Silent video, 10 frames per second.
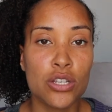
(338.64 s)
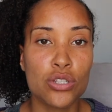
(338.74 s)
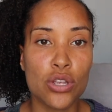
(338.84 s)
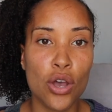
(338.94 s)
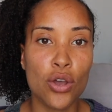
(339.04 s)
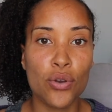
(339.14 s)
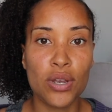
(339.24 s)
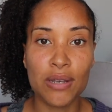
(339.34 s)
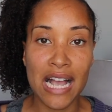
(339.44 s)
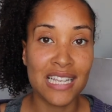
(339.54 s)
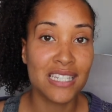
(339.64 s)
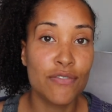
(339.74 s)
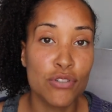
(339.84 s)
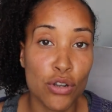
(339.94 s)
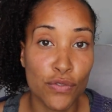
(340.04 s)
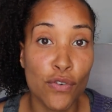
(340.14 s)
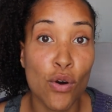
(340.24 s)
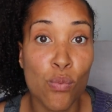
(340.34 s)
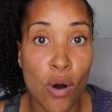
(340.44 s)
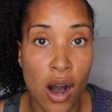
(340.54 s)
So I didn't see results
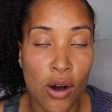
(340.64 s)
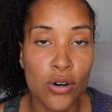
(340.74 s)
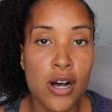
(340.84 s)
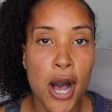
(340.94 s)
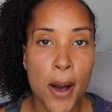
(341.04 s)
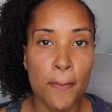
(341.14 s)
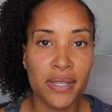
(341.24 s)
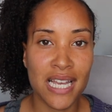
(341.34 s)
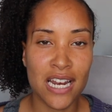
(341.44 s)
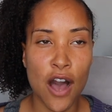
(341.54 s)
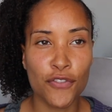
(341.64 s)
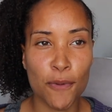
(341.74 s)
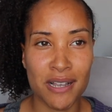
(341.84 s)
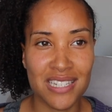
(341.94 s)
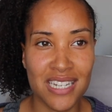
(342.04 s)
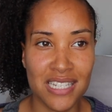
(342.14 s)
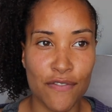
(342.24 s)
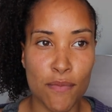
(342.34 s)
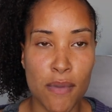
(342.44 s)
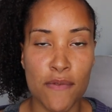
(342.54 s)
for a while, but then after about
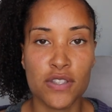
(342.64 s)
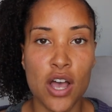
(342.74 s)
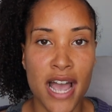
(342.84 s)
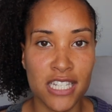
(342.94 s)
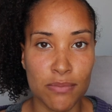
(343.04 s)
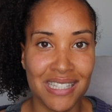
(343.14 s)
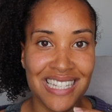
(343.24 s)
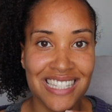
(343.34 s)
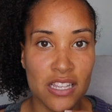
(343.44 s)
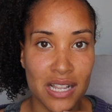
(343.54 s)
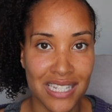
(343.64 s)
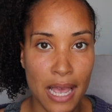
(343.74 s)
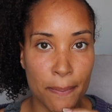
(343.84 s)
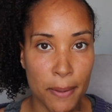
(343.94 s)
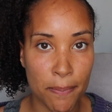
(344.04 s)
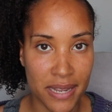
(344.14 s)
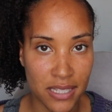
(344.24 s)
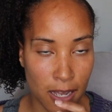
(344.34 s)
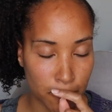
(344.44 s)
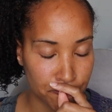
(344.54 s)
6-7 months, her eczema did start to get a bit
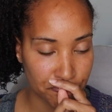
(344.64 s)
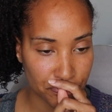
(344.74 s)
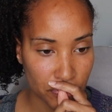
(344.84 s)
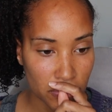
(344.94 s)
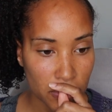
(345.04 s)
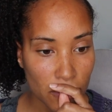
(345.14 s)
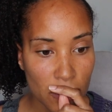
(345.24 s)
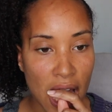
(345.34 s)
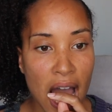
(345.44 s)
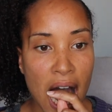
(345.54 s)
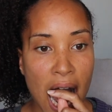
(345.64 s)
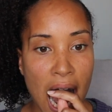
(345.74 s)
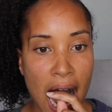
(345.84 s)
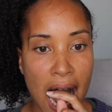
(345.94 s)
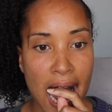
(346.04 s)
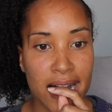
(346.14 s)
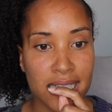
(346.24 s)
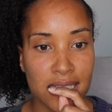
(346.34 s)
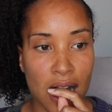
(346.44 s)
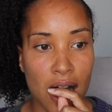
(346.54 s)
better.
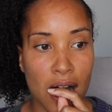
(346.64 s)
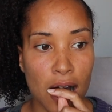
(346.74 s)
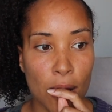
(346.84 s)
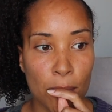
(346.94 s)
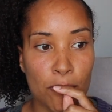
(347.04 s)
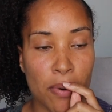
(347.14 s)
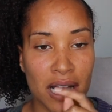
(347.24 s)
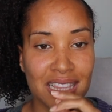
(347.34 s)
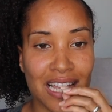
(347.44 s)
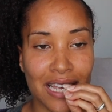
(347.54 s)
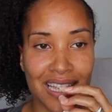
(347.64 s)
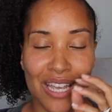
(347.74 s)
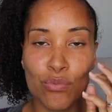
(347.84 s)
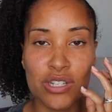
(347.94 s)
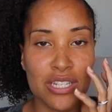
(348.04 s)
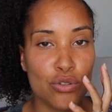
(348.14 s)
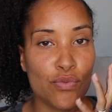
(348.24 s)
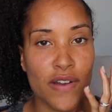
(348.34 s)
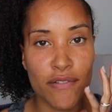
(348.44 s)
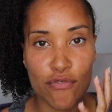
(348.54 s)
And but it was
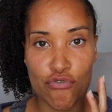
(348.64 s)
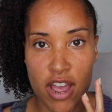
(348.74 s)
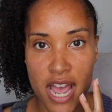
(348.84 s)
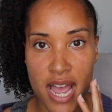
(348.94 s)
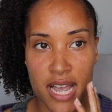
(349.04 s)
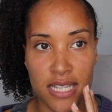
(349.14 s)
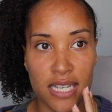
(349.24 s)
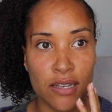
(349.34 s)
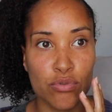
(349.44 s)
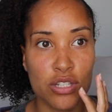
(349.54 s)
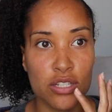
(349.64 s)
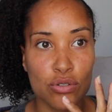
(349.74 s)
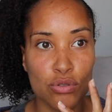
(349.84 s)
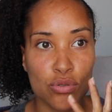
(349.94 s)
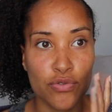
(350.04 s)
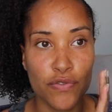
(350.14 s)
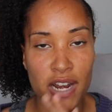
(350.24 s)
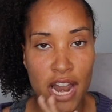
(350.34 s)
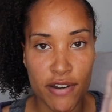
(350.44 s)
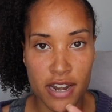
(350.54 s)
still very red, it was still
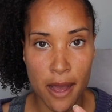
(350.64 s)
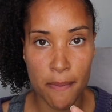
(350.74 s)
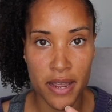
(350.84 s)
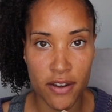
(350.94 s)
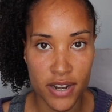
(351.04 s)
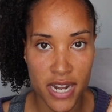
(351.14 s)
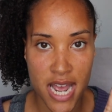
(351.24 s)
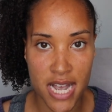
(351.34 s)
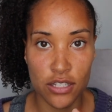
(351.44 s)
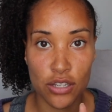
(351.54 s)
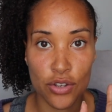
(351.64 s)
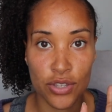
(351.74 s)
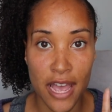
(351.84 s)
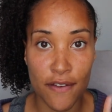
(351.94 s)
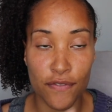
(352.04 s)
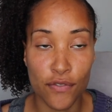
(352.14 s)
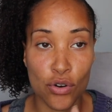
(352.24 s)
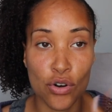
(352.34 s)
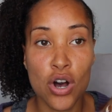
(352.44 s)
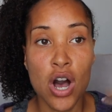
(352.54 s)
flaring up here and there. So
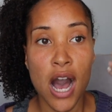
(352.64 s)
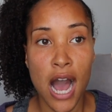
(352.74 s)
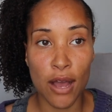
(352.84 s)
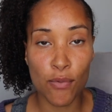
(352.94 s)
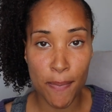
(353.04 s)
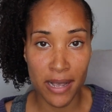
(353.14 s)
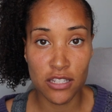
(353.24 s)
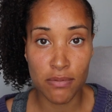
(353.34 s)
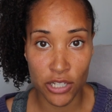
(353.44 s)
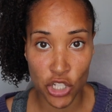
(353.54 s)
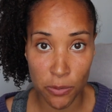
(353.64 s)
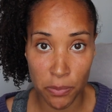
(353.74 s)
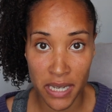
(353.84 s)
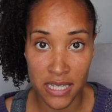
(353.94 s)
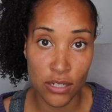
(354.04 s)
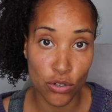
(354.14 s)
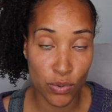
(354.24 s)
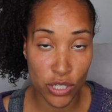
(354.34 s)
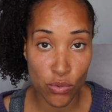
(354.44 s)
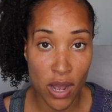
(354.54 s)
therefore I went back to my GP and said, look,
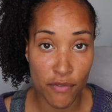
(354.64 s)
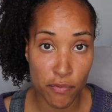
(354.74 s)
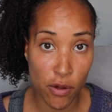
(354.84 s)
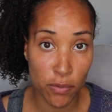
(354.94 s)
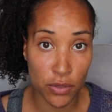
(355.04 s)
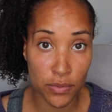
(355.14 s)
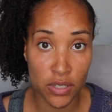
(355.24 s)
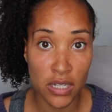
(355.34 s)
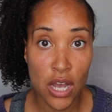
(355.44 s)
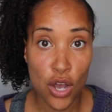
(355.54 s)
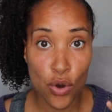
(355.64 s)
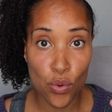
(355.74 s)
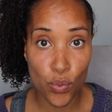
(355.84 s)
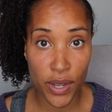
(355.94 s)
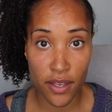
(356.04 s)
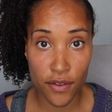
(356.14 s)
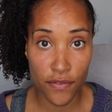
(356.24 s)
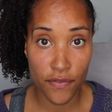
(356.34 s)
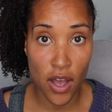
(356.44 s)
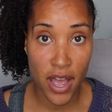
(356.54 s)
we're still having problems
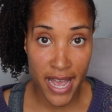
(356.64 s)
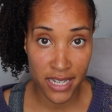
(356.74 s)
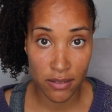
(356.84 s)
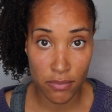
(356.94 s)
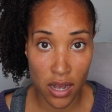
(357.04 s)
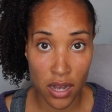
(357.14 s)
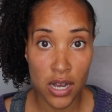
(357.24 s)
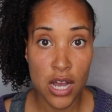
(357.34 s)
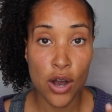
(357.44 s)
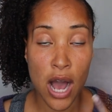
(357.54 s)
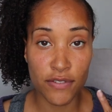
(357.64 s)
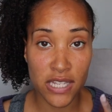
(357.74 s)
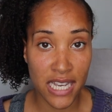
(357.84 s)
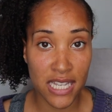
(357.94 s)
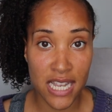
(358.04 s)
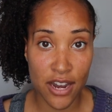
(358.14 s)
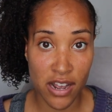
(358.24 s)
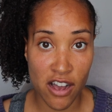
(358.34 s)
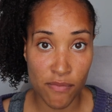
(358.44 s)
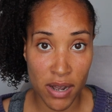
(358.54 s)
with her eczema. I've taken dairy
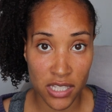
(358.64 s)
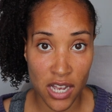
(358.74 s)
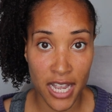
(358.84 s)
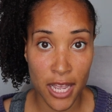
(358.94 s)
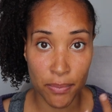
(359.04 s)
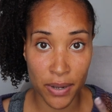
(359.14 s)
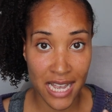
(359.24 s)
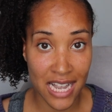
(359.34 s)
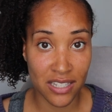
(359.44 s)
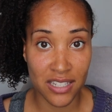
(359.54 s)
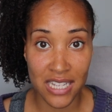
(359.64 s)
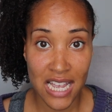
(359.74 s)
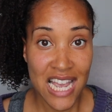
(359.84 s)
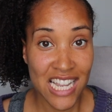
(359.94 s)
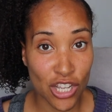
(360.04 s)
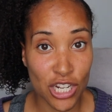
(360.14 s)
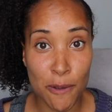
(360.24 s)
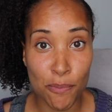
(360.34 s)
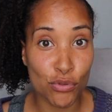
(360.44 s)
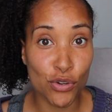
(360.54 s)
out of my diet, but it hasn't, it's only
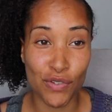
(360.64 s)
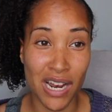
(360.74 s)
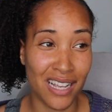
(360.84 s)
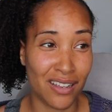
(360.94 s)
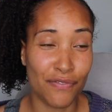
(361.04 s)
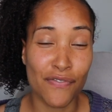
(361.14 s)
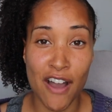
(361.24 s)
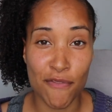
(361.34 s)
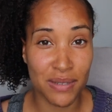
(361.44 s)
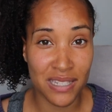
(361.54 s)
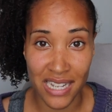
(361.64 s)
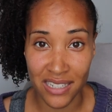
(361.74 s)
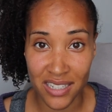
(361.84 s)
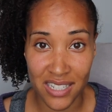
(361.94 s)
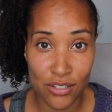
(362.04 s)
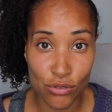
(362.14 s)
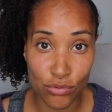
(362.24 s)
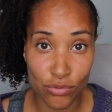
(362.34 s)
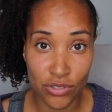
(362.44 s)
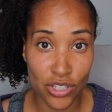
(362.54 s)
improved like 5%. It's
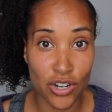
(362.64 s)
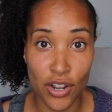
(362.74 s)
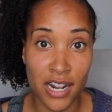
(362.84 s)
still, you know,